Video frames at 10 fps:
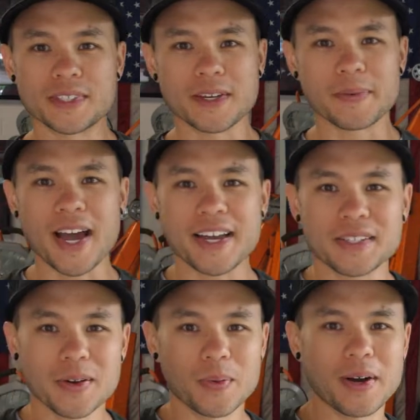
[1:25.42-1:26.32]
What's up,
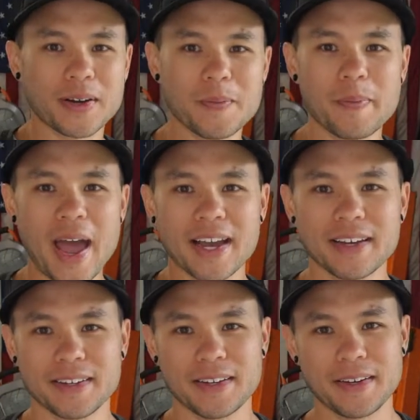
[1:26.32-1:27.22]
guys? Welcome back.
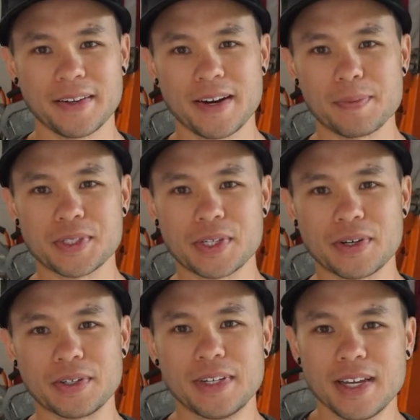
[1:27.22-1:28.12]
Another
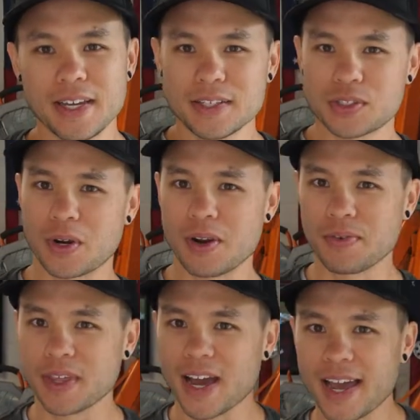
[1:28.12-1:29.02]
episode. Sorry
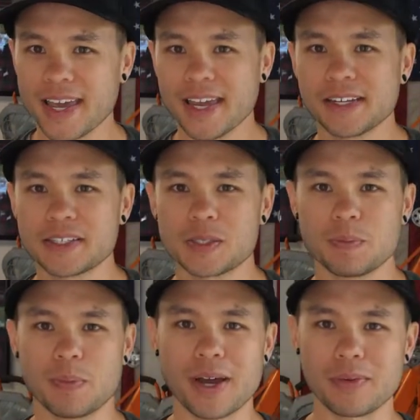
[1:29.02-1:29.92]
for the hiatus,
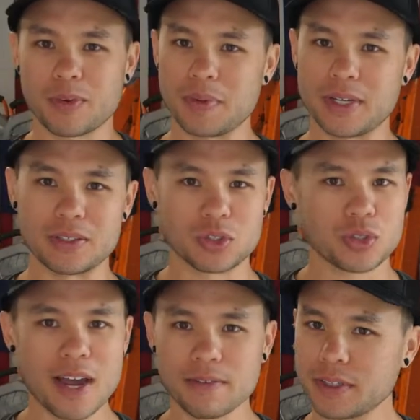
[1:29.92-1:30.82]
but we've been
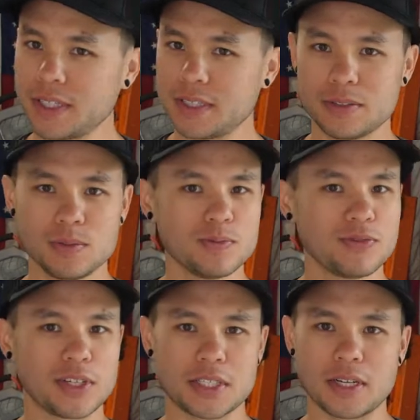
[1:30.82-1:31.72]
traveling,
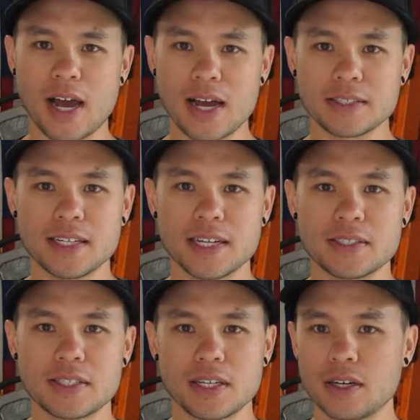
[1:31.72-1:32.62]
fixing odds and
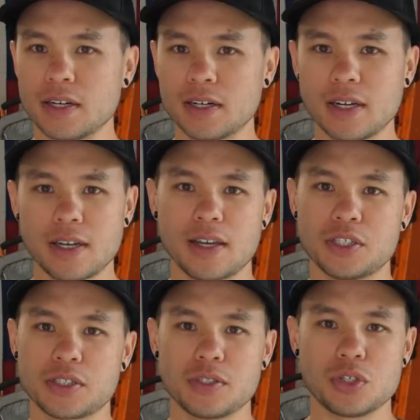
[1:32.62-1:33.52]
ends here, and
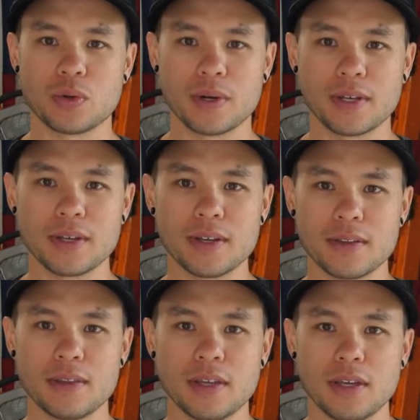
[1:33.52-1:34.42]
just enjoying
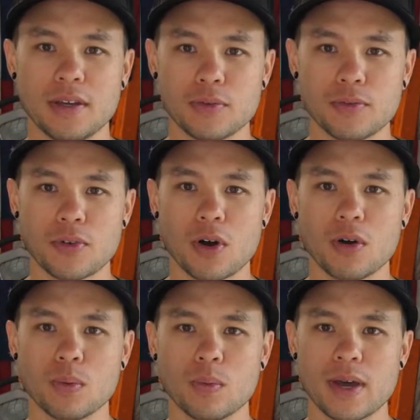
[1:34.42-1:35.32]
the
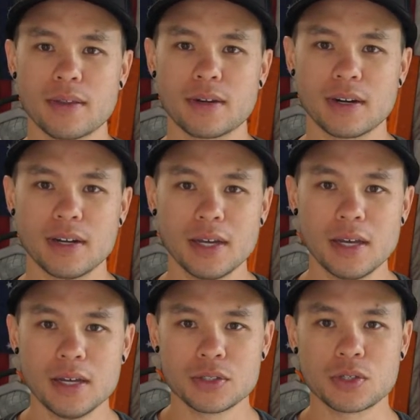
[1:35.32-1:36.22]
fall weather.
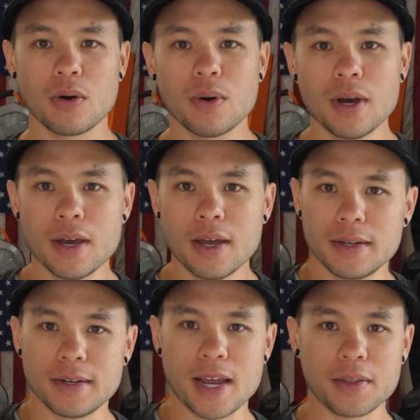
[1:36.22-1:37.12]
So
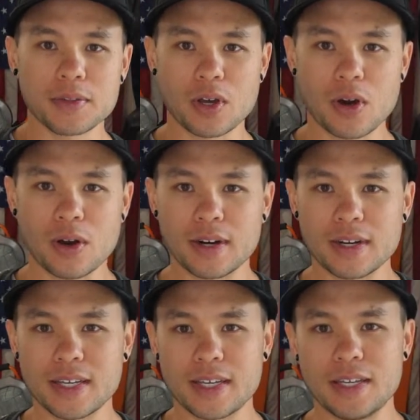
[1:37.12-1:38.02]
now that the
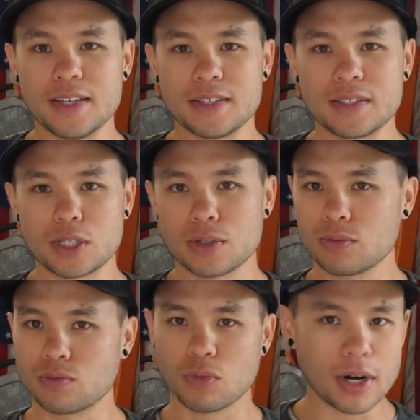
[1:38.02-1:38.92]
car is
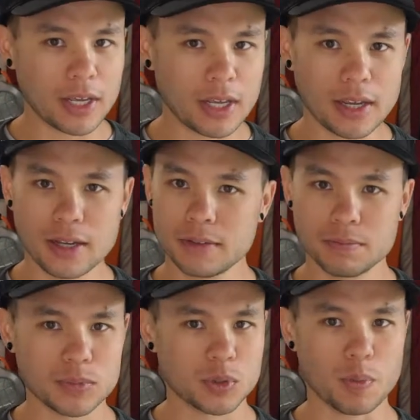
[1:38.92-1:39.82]
running,
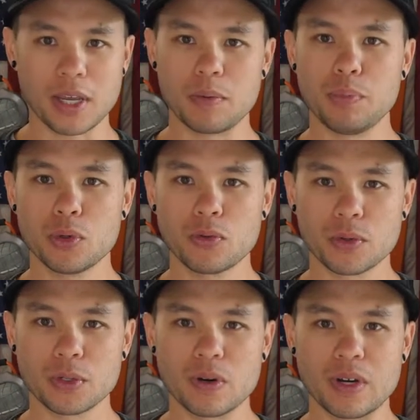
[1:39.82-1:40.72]
it's making
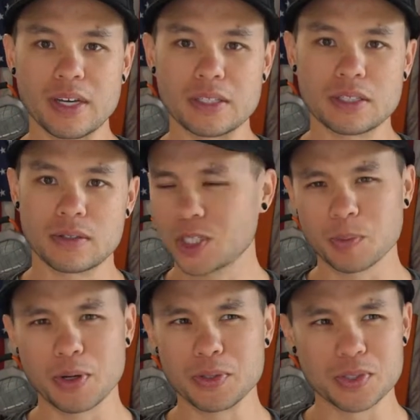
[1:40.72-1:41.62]
beautiful noise,
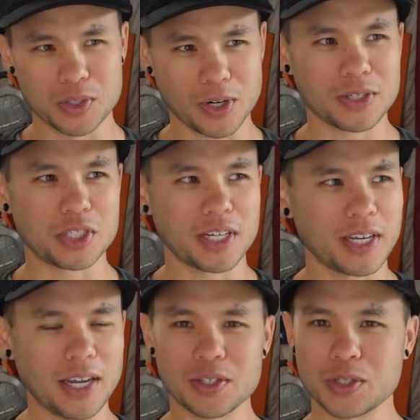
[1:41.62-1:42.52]
turbos
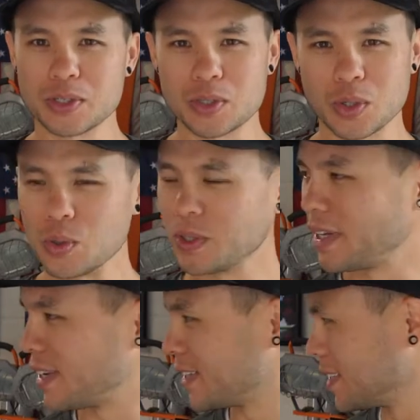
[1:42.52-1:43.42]
charging, inters
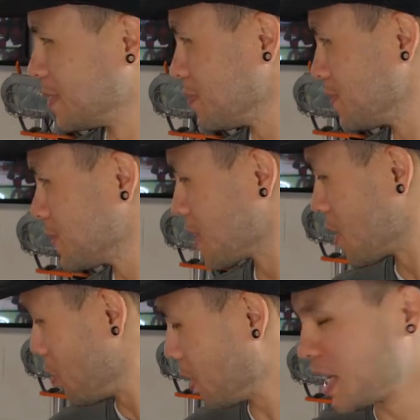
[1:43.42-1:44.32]
cooling,
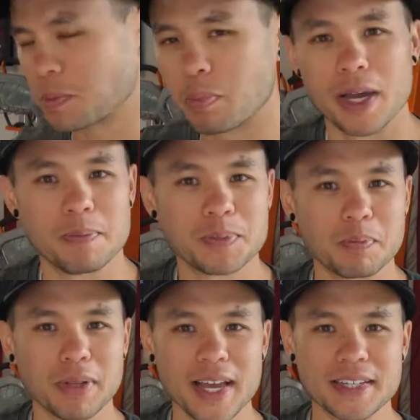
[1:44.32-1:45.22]
blast pipes
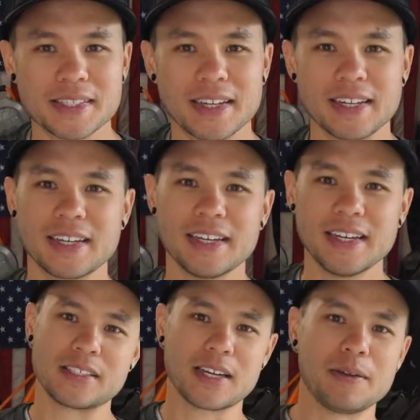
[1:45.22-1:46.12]
blasting,
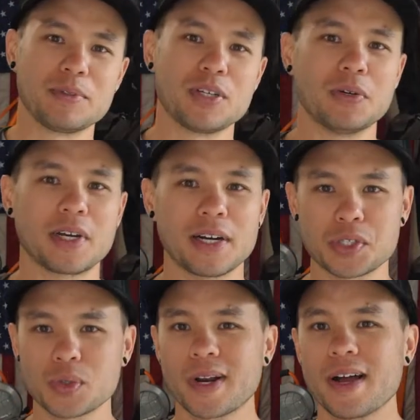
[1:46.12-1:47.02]
it's time to kind of
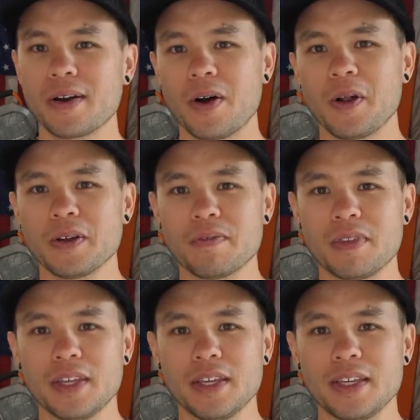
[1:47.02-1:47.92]
sort out all of
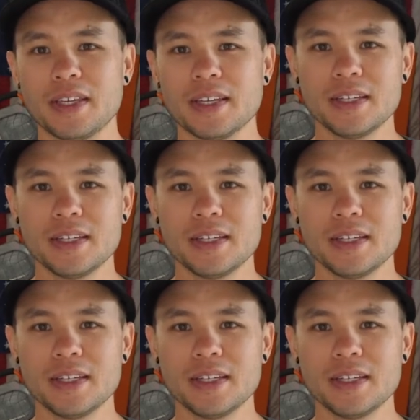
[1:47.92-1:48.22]
the